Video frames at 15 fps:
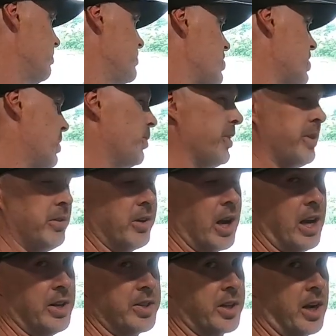share with you
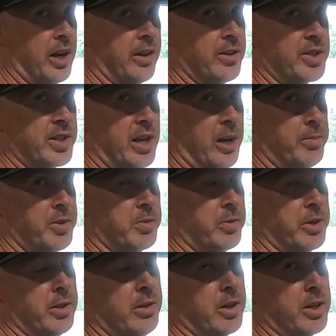guys kind of the steps and
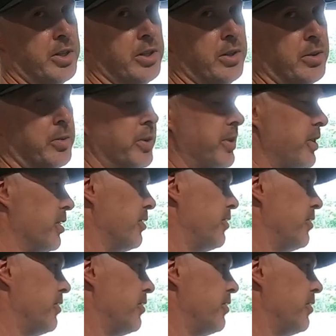what you can do with